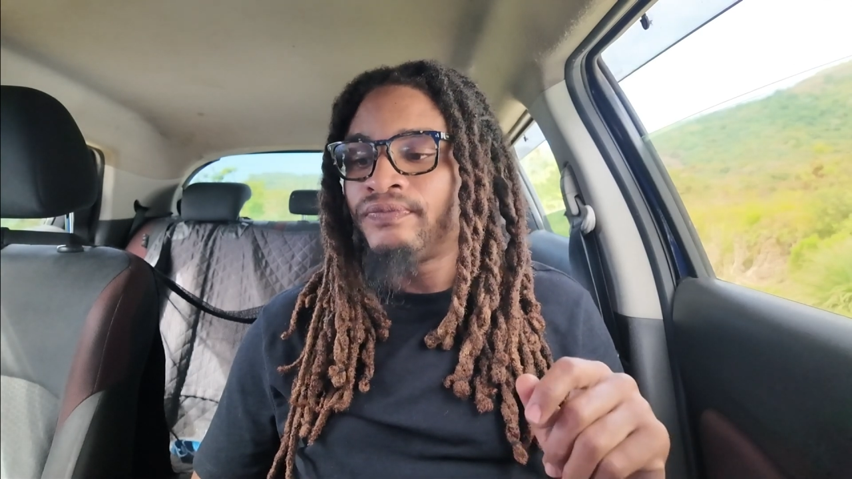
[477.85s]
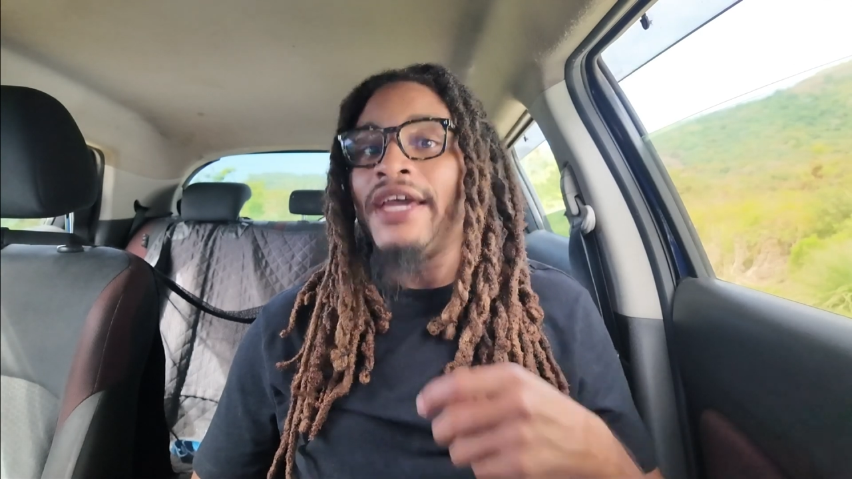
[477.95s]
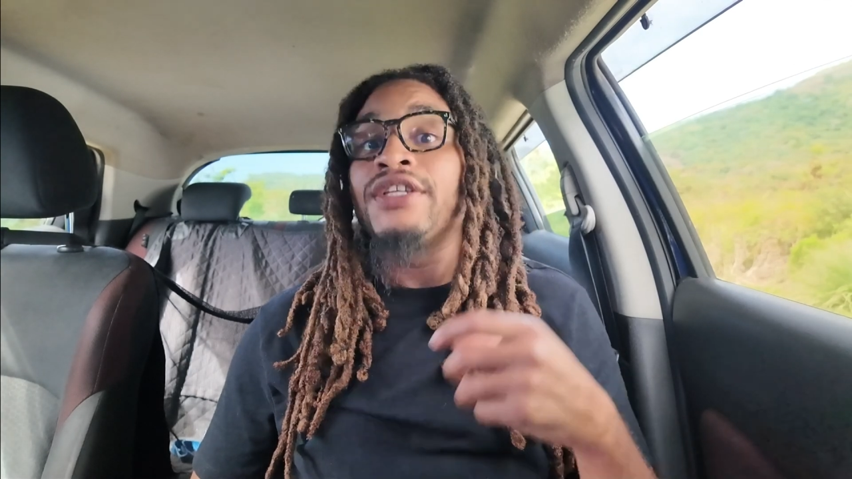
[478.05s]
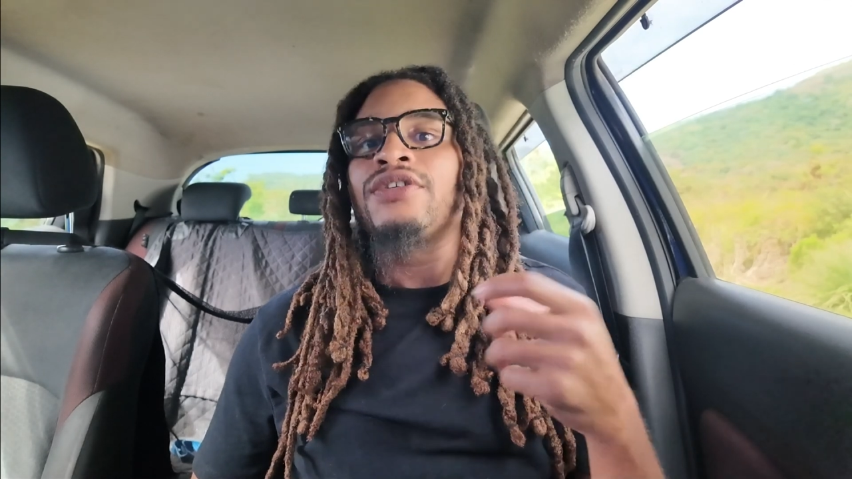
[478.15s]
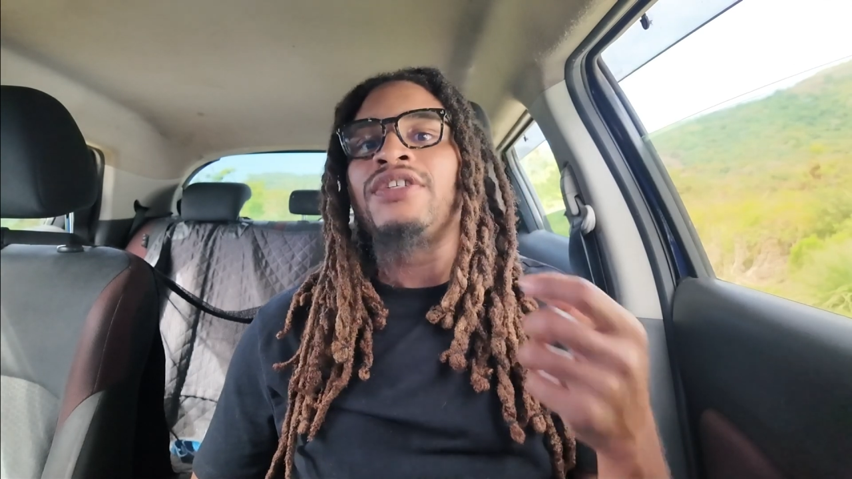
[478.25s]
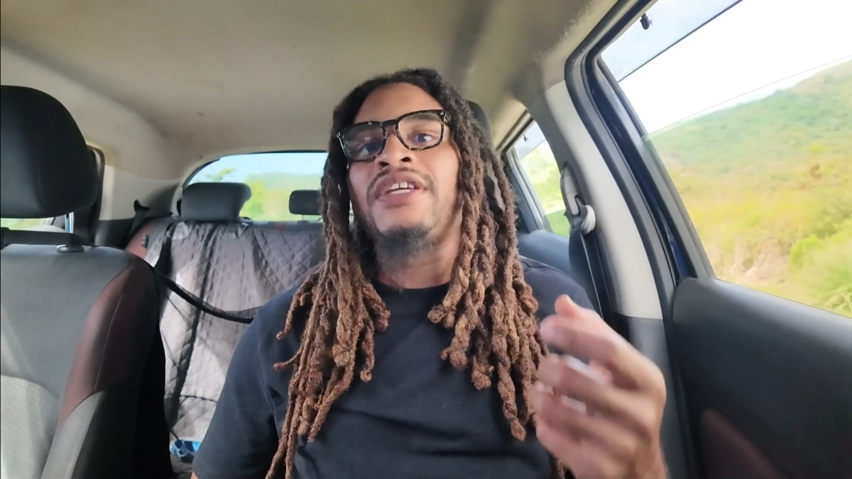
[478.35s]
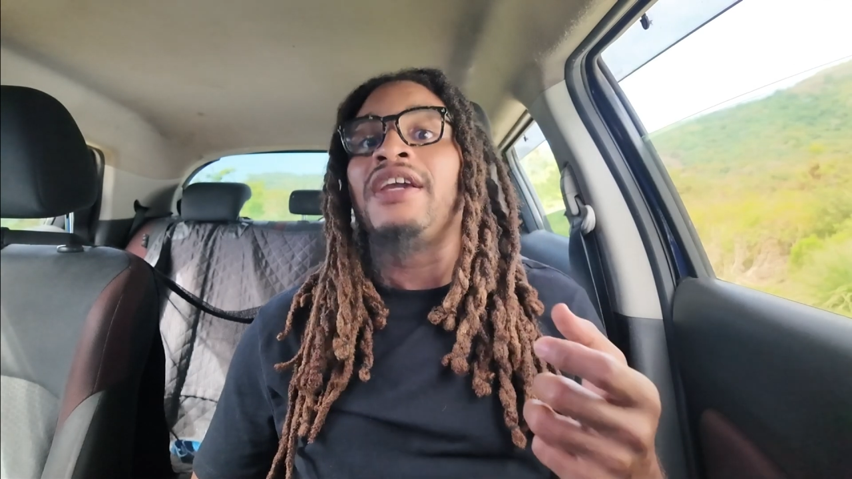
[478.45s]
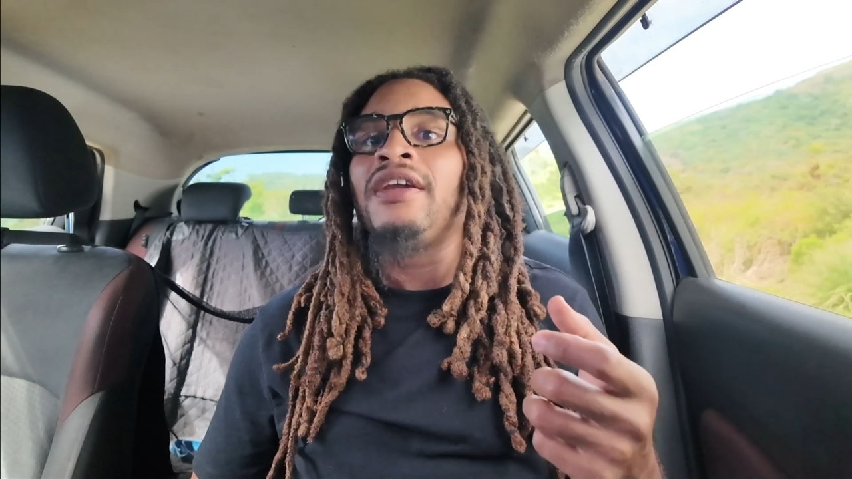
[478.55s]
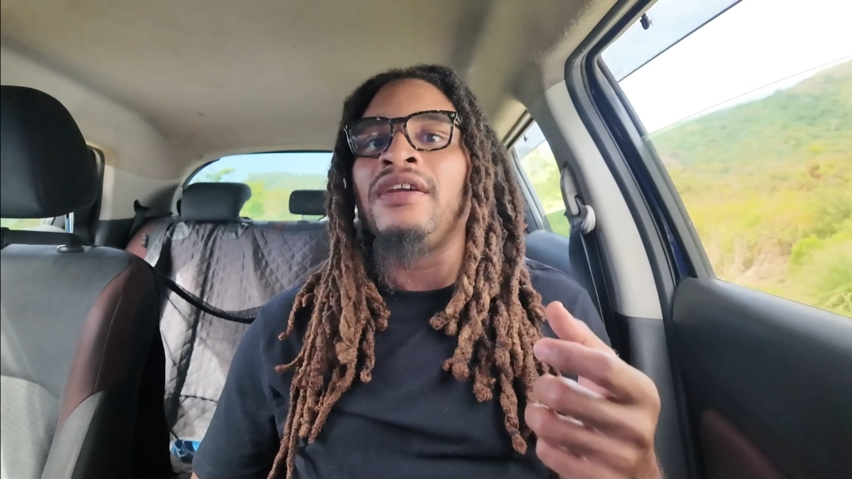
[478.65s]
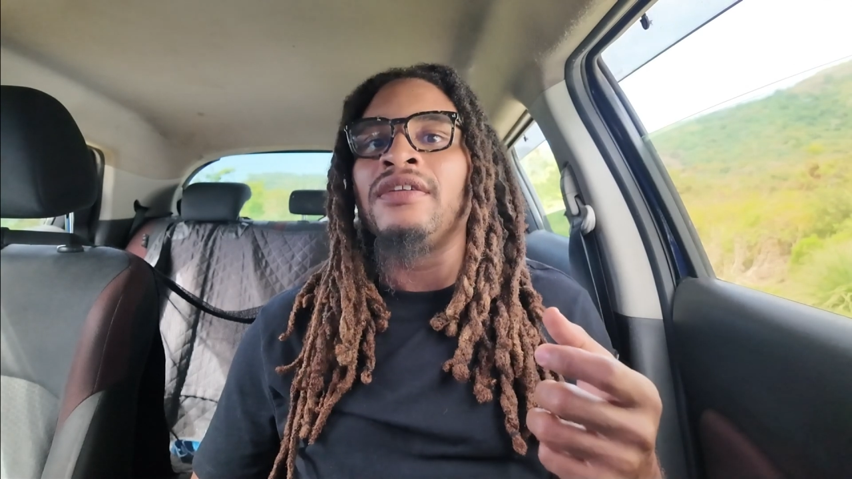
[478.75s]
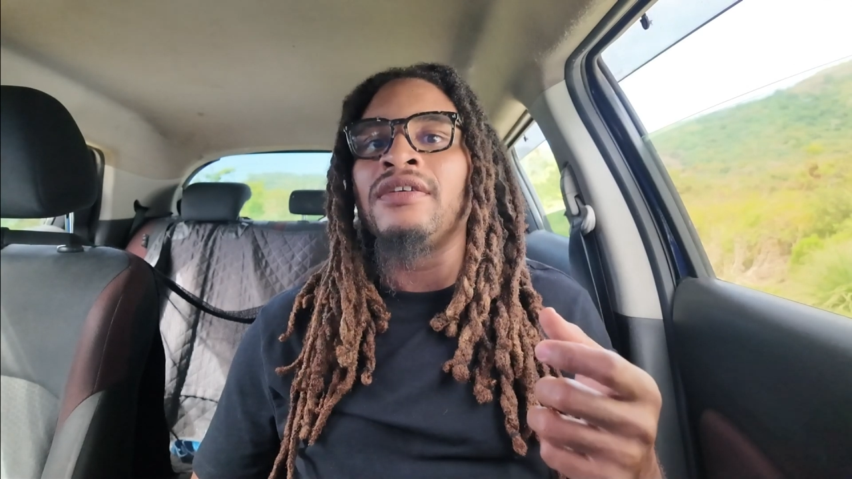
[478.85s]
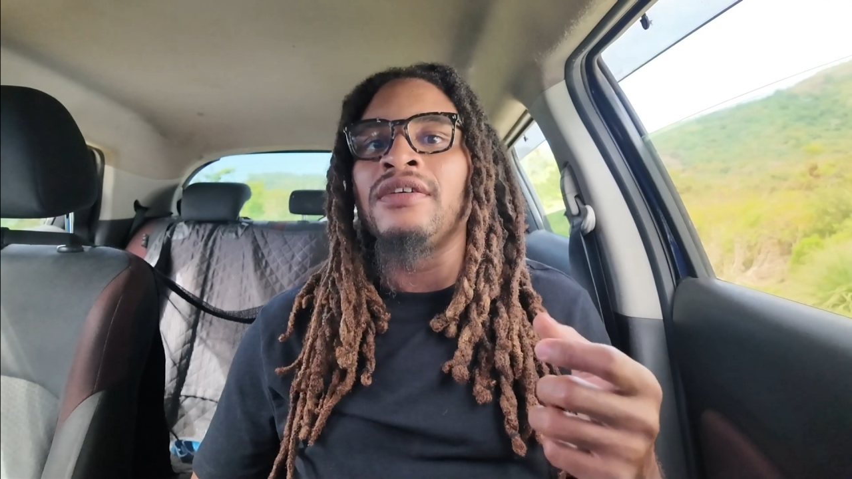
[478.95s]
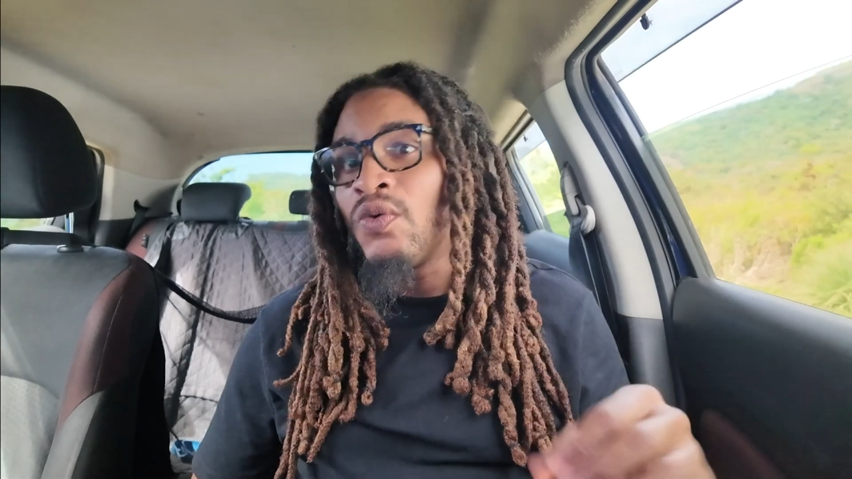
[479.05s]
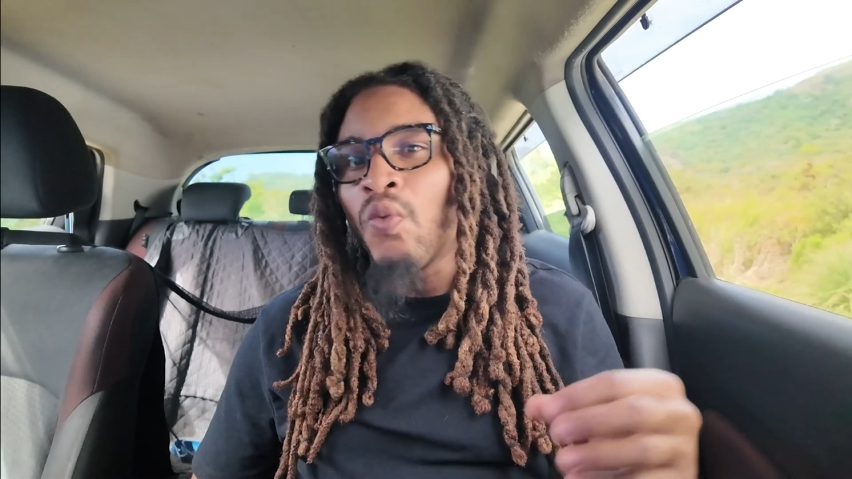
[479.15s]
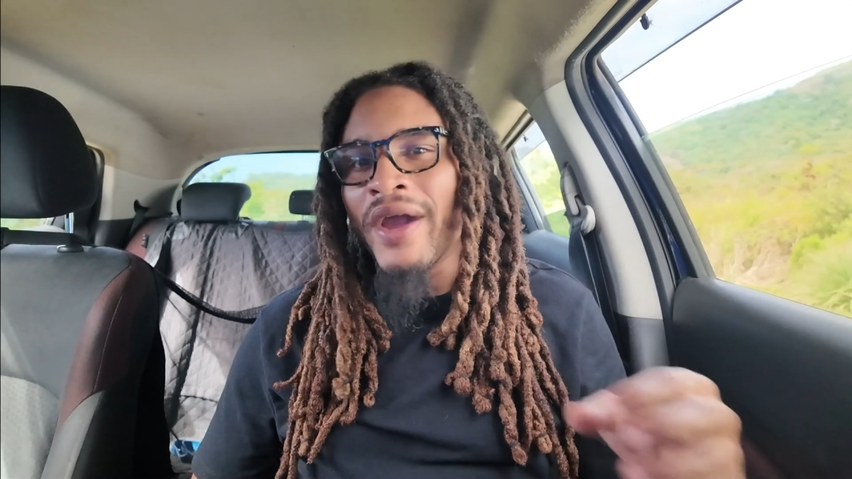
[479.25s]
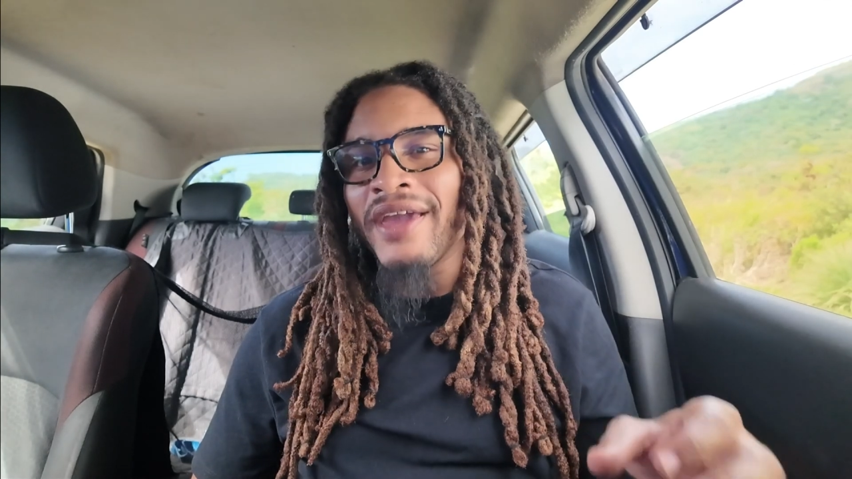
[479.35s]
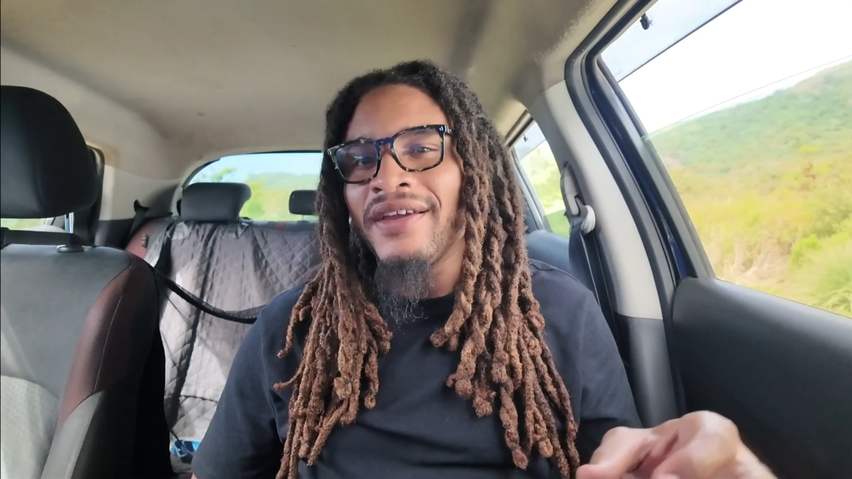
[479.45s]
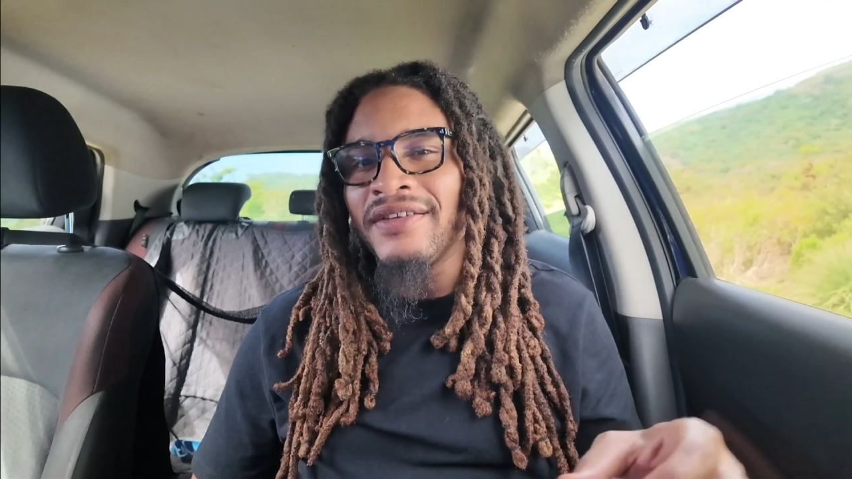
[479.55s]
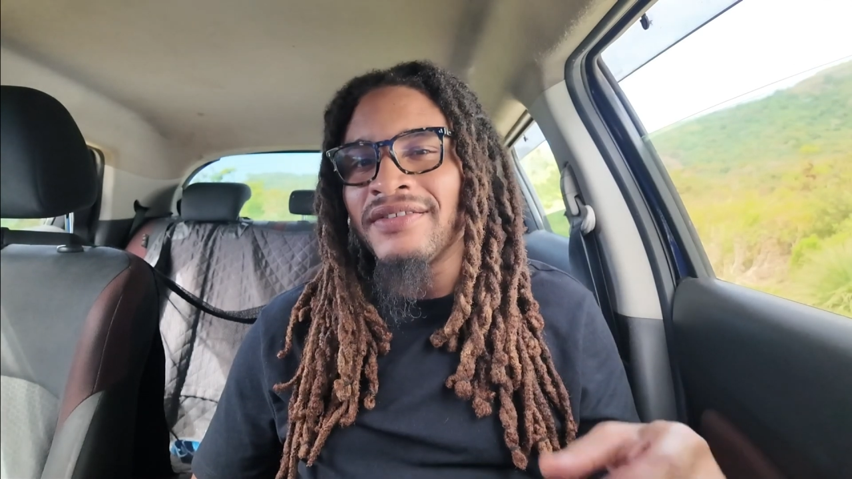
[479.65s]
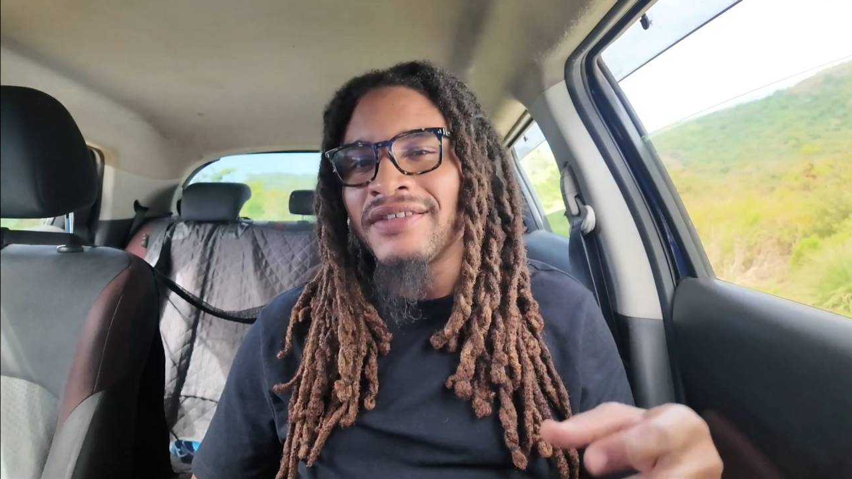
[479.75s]
entertain the
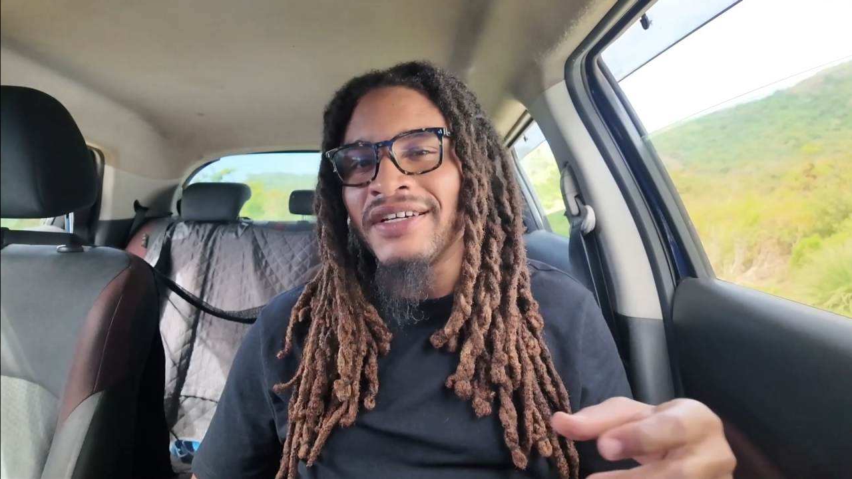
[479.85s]
ways